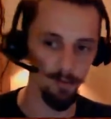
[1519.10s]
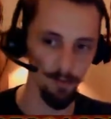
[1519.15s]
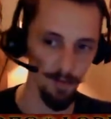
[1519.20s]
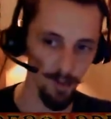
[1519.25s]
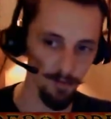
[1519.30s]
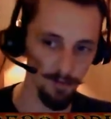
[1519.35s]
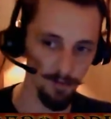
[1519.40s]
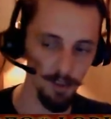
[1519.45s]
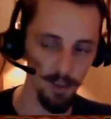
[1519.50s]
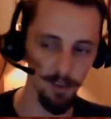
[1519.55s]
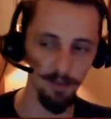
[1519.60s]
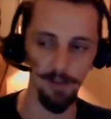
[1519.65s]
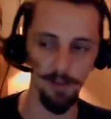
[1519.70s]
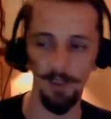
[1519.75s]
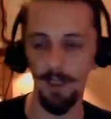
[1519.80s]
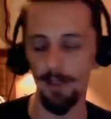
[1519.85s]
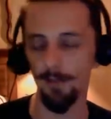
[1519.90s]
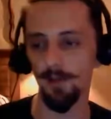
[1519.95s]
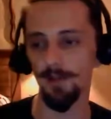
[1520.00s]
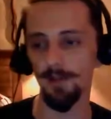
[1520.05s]
Earthshaker
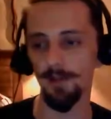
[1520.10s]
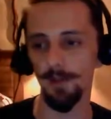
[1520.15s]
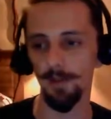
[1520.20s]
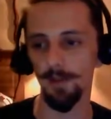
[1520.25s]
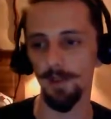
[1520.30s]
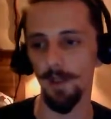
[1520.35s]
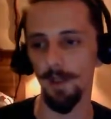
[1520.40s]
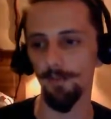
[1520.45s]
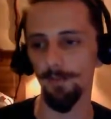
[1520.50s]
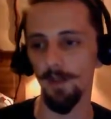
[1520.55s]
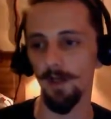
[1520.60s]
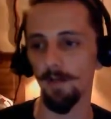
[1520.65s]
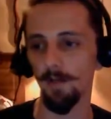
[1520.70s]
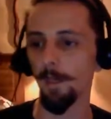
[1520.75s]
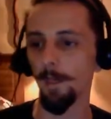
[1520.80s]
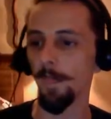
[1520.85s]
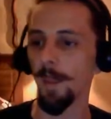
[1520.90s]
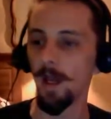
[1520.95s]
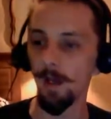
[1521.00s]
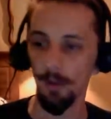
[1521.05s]
Kenras or something.
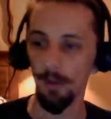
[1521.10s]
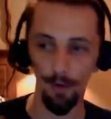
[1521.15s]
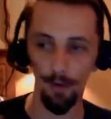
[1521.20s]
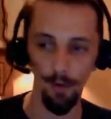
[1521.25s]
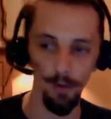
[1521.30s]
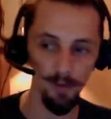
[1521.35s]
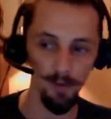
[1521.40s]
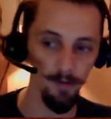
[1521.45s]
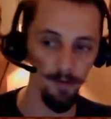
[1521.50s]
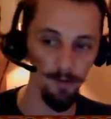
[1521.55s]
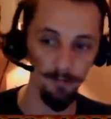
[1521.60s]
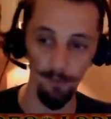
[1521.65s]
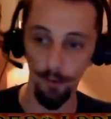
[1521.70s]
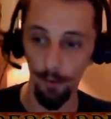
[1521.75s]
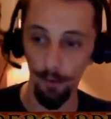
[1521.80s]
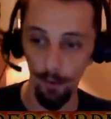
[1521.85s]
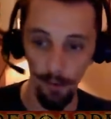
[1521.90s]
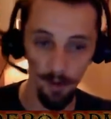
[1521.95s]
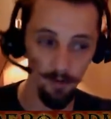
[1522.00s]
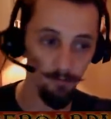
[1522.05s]

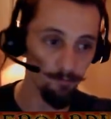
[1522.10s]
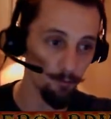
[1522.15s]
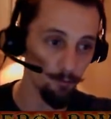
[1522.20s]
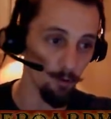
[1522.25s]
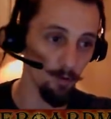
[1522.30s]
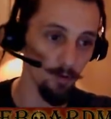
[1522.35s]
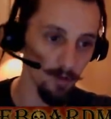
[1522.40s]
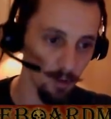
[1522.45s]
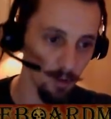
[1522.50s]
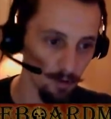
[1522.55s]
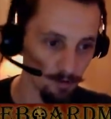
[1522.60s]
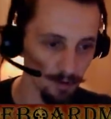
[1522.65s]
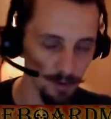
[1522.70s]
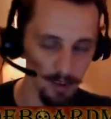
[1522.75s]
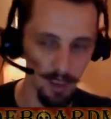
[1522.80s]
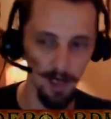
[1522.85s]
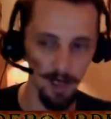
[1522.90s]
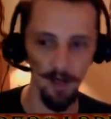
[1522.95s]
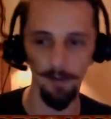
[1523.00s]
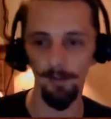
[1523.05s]
Crook for the
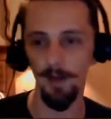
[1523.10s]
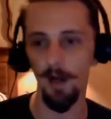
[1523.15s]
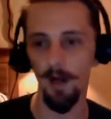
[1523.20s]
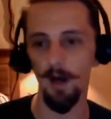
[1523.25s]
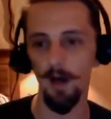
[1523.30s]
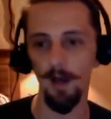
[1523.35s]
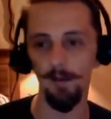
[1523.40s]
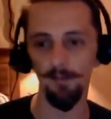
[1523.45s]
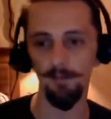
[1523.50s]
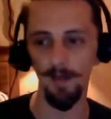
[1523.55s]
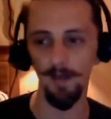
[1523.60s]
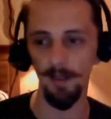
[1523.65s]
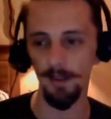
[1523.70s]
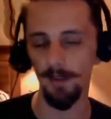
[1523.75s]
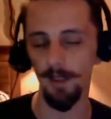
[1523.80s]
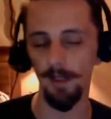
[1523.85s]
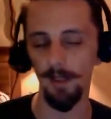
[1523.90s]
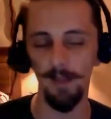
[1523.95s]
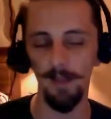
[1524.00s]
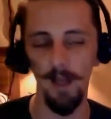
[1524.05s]
Scarab God, things
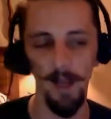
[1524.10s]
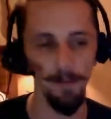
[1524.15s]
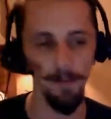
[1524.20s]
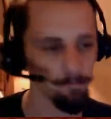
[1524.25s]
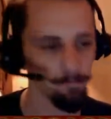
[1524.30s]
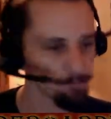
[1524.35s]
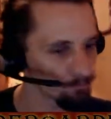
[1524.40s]
like that.